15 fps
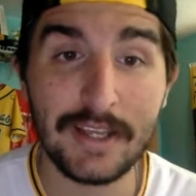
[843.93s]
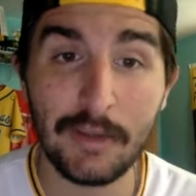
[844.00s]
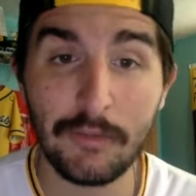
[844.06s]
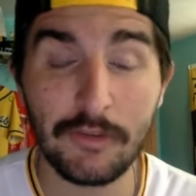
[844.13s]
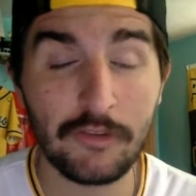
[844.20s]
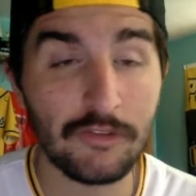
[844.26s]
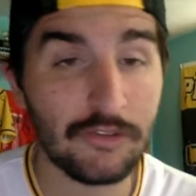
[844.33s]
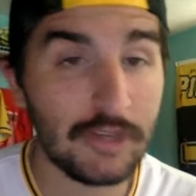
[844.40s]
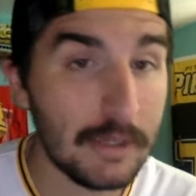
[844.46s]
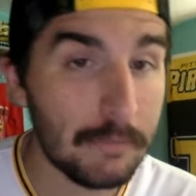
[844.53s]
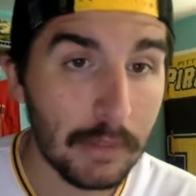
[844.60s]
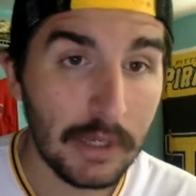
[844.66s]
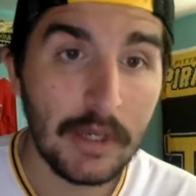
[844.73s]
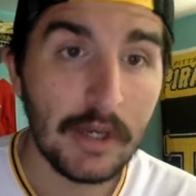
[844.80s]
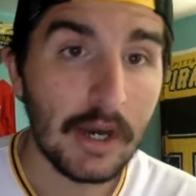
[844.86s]
He was a
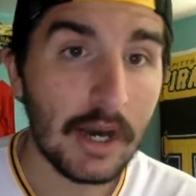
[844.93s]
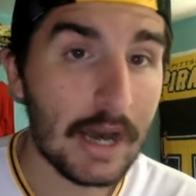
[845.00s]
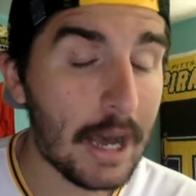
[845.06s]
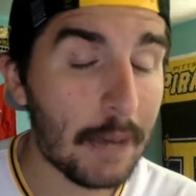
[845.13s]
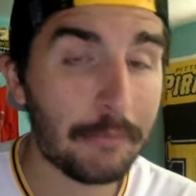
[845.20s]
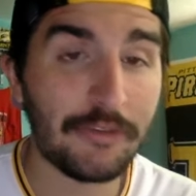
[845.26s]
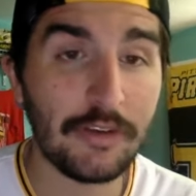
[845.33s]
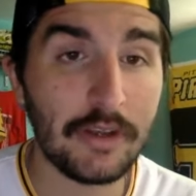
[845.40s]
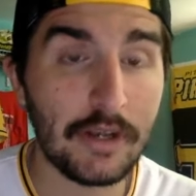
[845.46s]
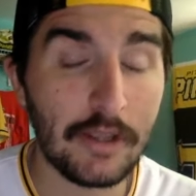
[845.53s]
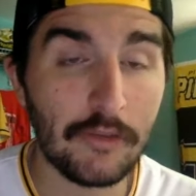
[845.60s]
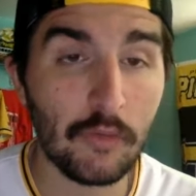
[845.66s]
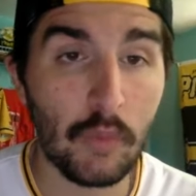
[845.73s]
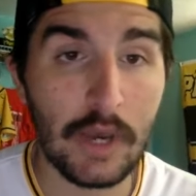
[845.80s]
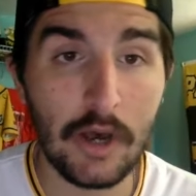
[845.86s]
cheap option
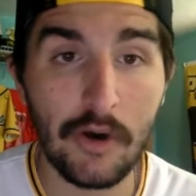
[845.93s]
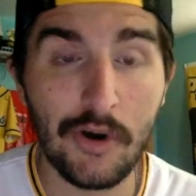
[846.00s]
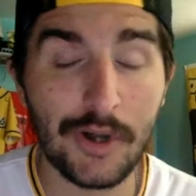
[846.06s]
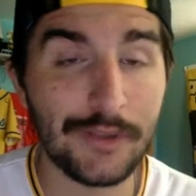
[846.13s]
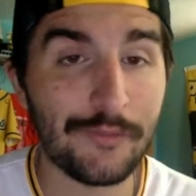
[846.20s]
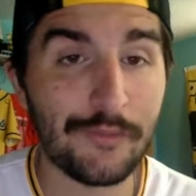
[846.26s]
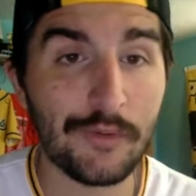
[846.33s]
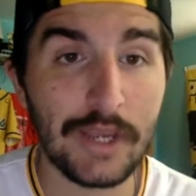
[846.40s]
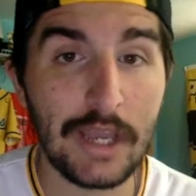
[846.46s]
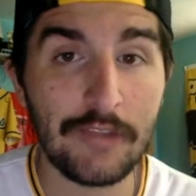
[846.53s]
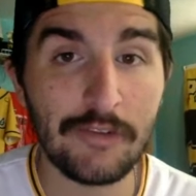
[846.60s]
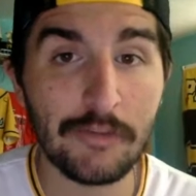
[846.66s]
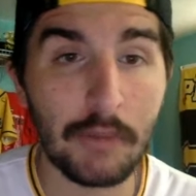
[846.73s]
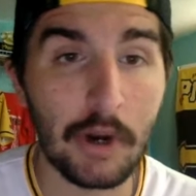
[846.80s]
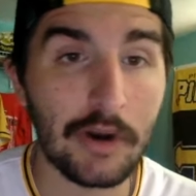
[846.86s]
as well on the free
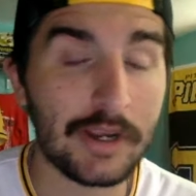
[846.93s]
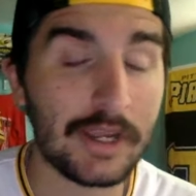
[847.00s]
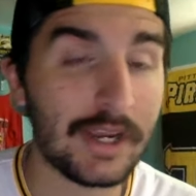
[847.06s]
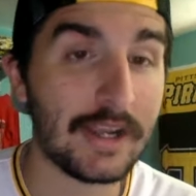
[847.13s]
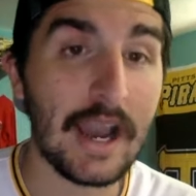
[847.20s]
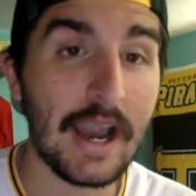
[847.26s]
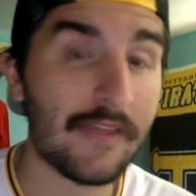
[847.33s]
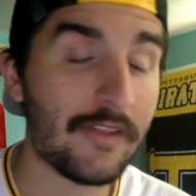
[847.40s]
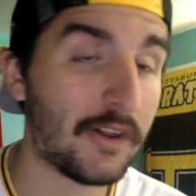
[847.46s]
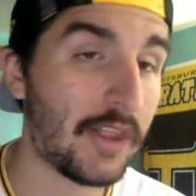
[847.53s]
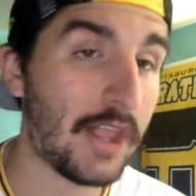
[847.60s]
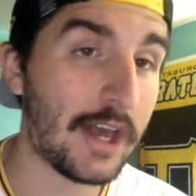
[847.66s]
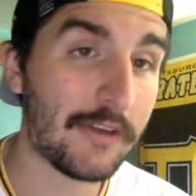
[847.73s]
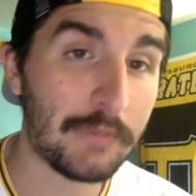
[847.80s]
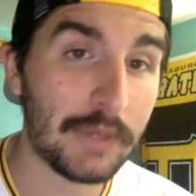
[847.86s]
agent market, a guy that a
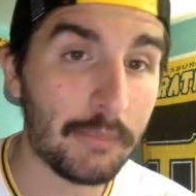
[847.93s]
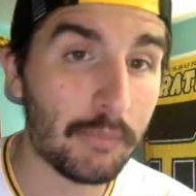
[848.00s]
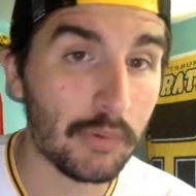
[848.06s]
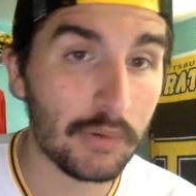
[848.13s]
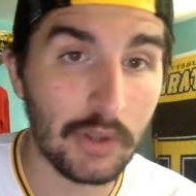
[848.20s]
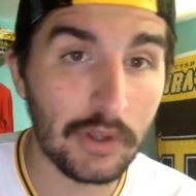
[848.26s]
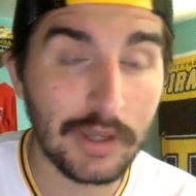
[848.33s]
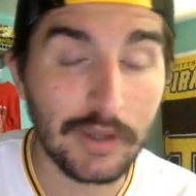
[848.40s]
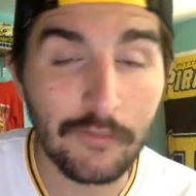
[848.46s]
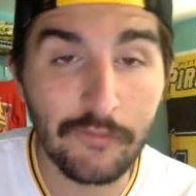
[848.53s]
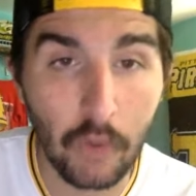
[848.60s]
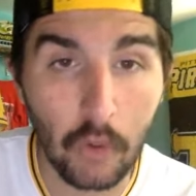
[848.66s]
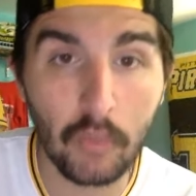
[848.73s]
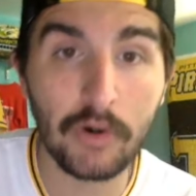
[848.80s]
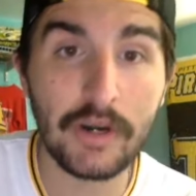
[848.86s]
lot of people were looking
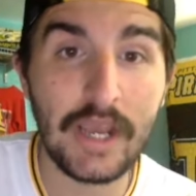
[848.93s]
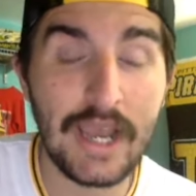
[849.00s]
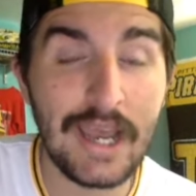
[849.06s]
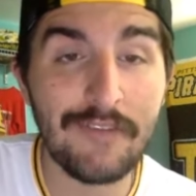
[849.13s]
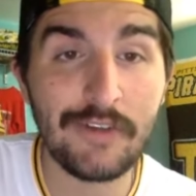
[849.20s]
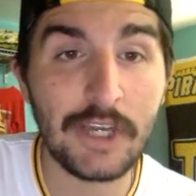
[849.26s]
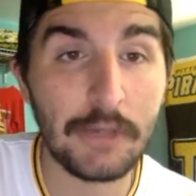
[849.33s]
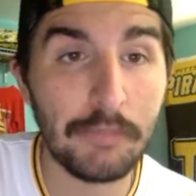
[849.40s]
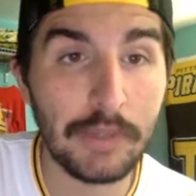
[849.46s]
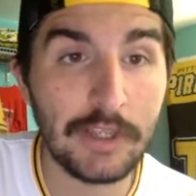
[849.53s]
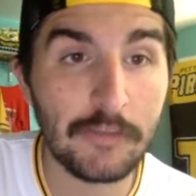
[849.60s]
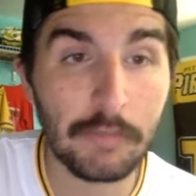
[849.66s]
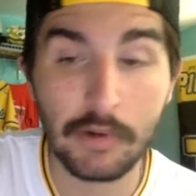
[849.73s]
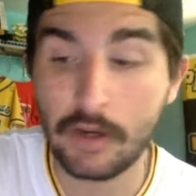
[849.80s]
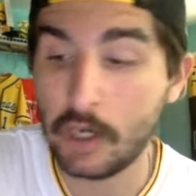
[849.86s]
forward to having in
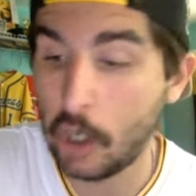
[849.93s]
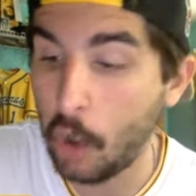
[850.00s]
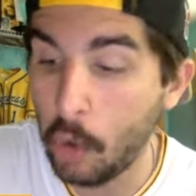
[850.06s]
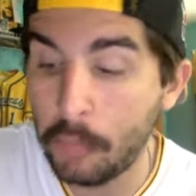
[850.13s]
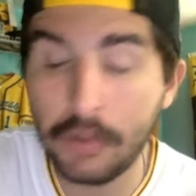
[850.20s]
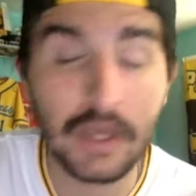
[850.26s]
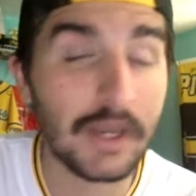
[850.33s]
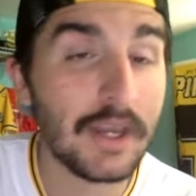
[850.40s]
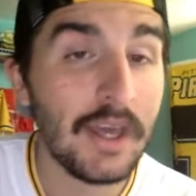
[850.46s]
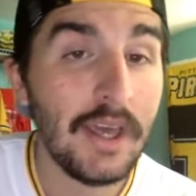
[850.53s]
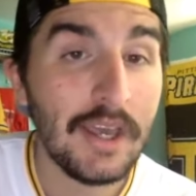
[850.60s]
Pittsburgh, hoping